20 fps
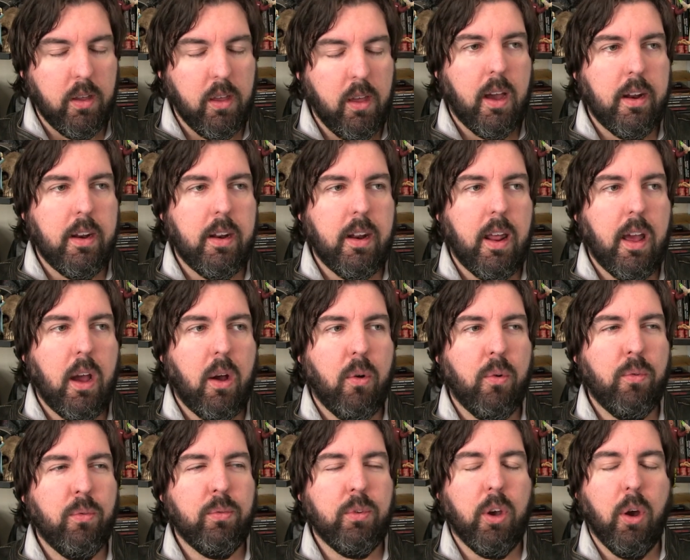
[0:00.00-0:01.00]
and
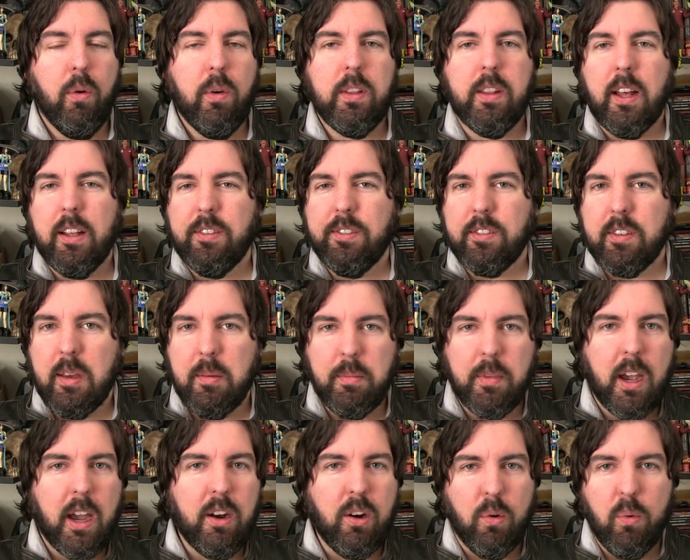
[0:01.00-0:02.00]
now going that same
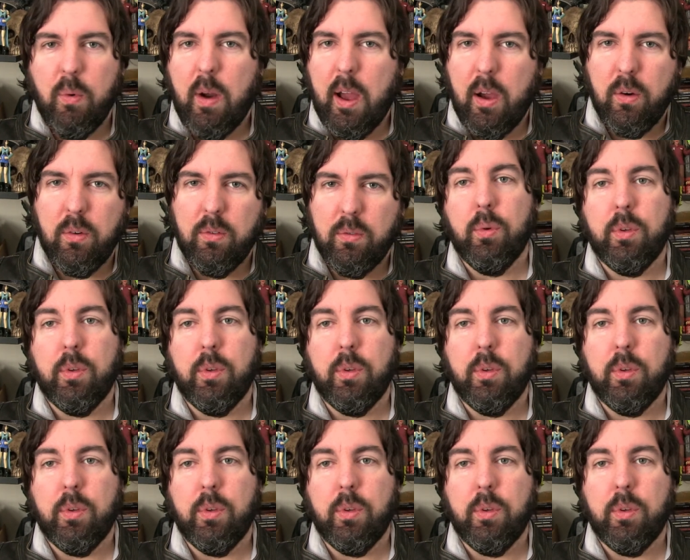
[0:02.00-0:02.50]
kind of route